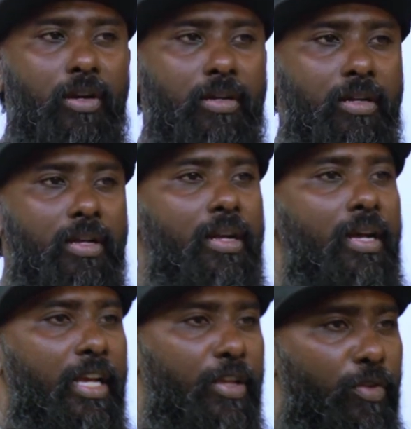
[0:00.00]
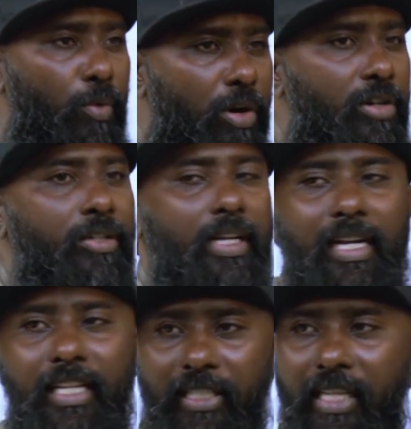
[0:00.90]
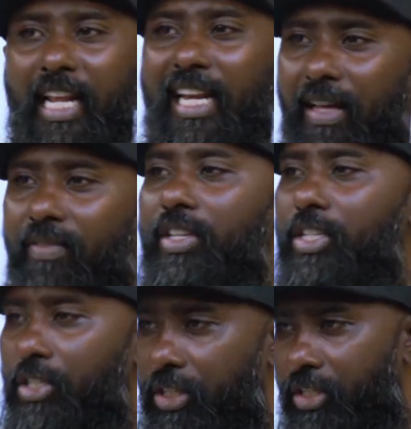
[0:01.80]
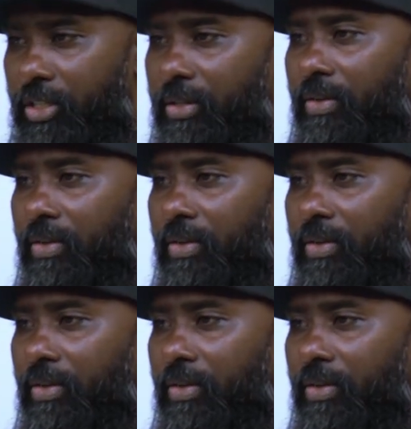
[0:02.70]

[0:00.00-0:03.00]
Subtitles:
God? If you want to really say that I love the church,